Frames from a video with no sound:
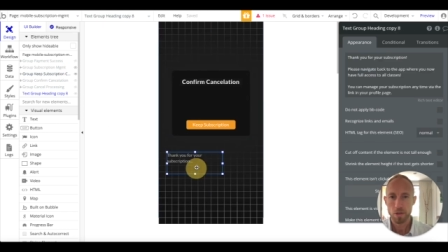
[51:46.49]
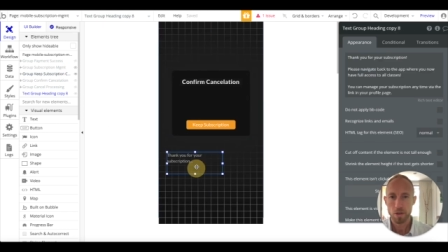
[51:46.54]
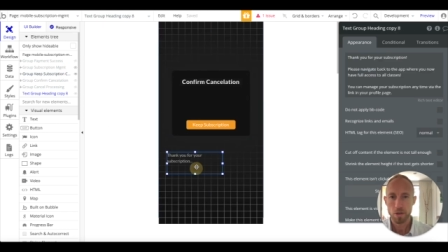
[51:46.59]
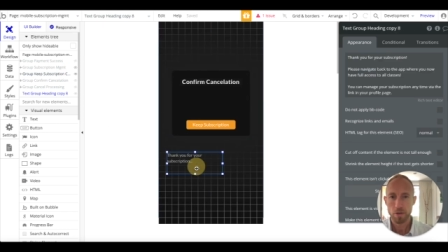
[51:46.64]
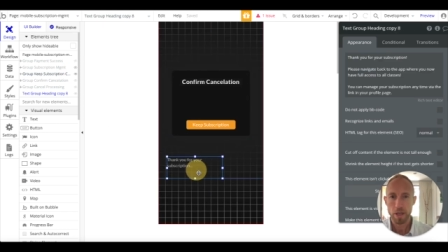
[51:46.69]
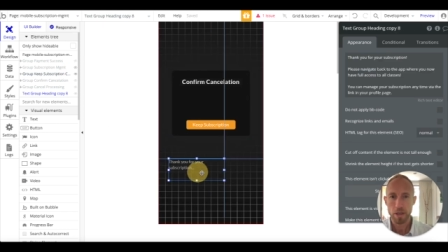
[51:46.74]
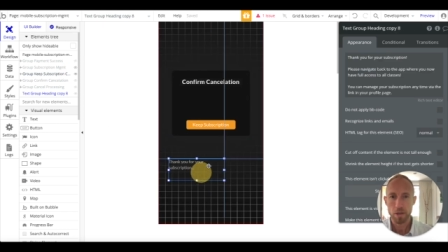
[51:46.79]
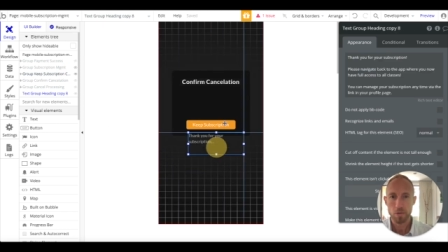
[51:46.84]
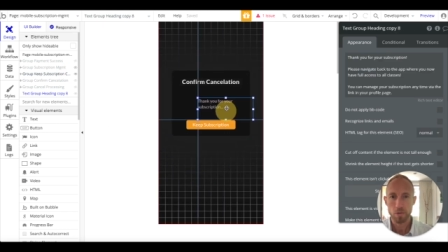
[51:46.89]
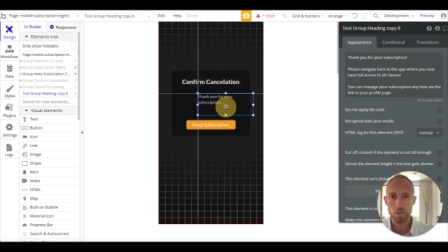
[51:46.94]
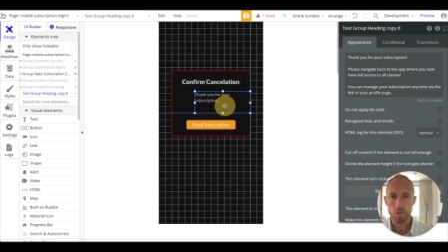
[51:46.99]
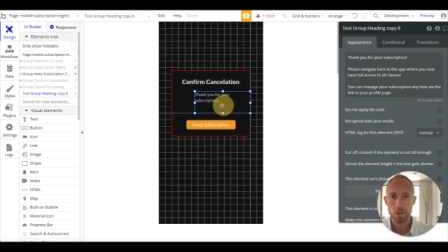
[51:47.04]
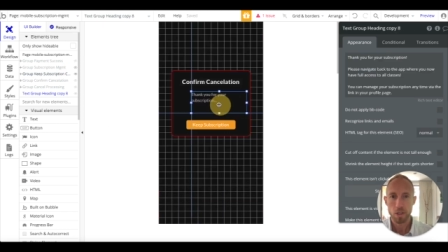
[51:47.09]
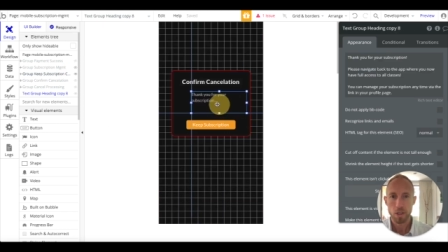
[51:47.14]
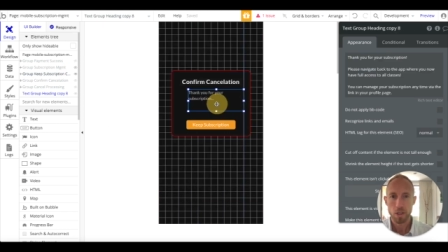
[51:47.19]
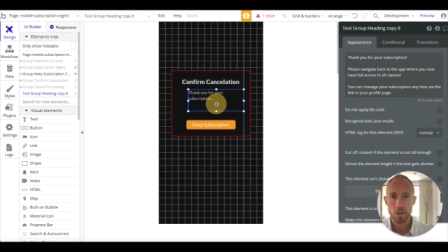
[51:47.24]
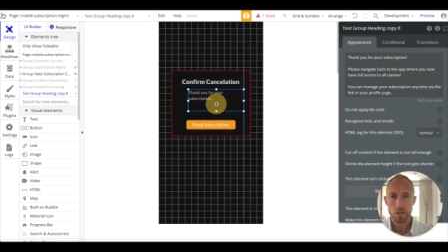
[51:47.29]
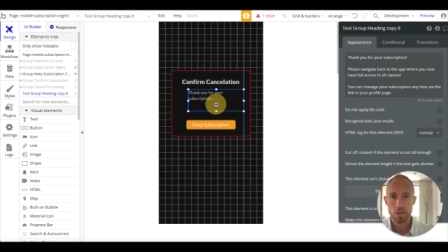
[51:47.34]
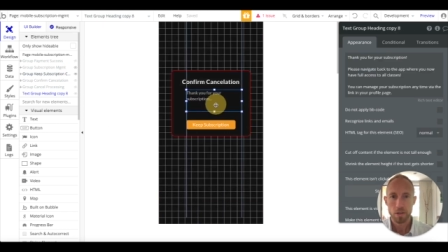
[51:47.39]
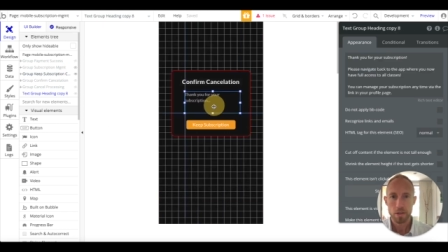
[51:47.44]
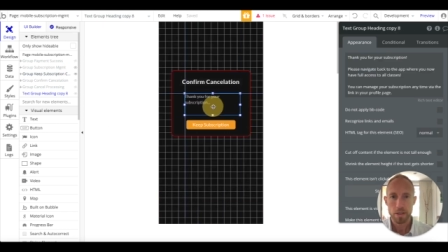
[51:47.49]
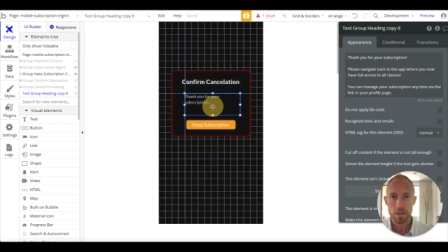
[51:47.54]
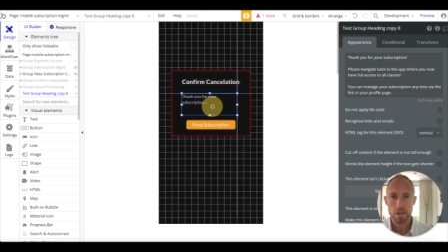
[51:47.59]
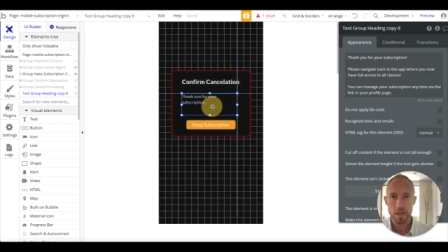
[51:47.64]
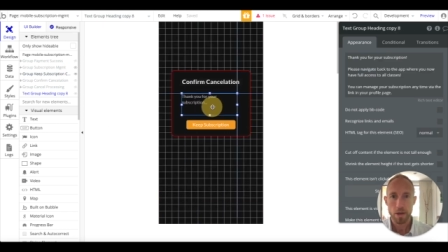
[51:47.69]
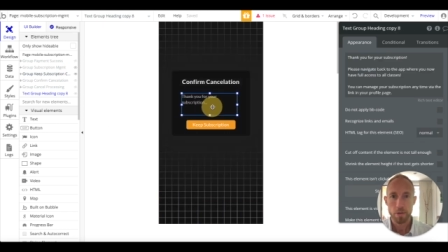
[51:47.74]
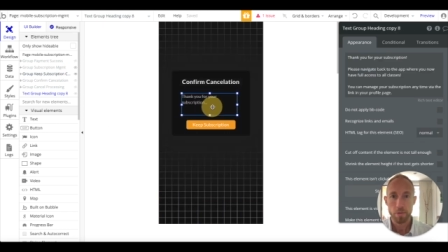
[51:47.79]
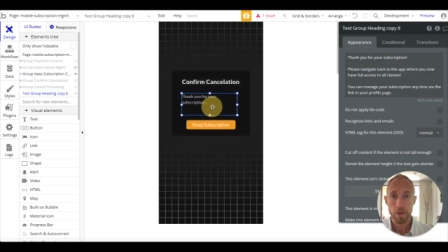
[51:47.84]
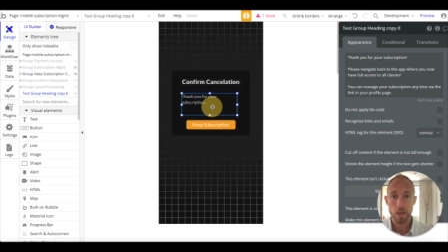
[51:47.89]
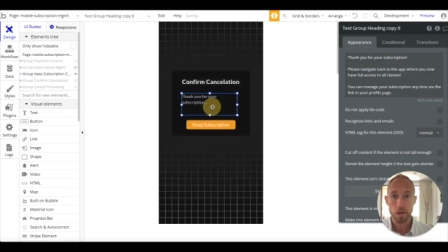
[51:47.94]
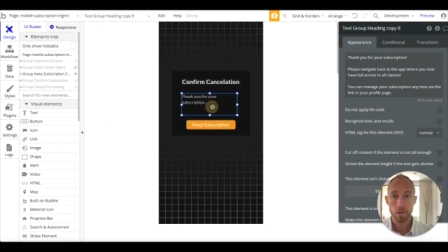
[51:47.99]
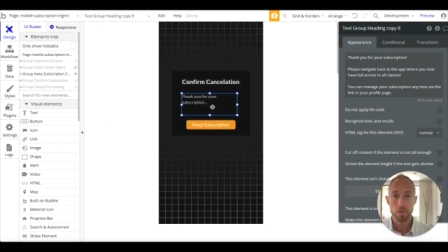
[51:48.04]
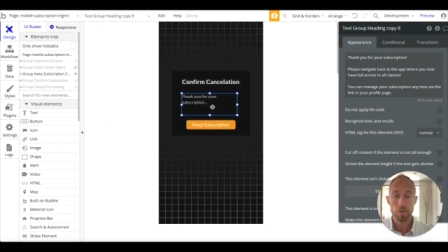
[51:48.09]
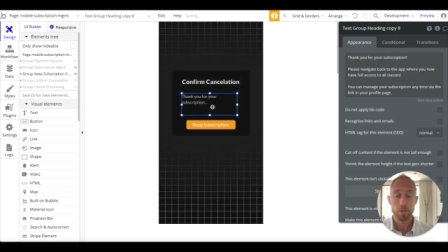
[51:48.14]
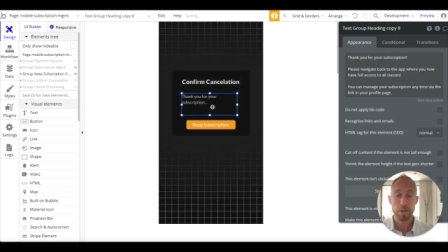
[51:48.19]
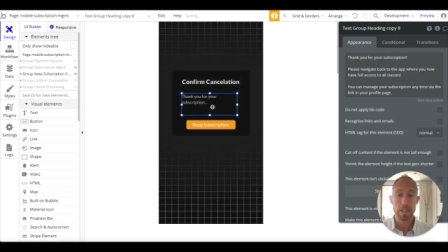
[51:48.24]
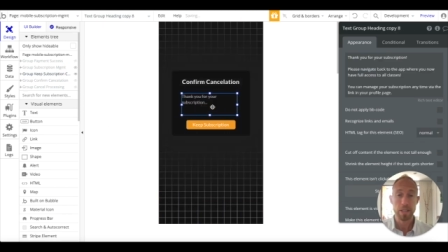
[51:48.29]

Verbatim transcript: Okay, cool. There we go. We can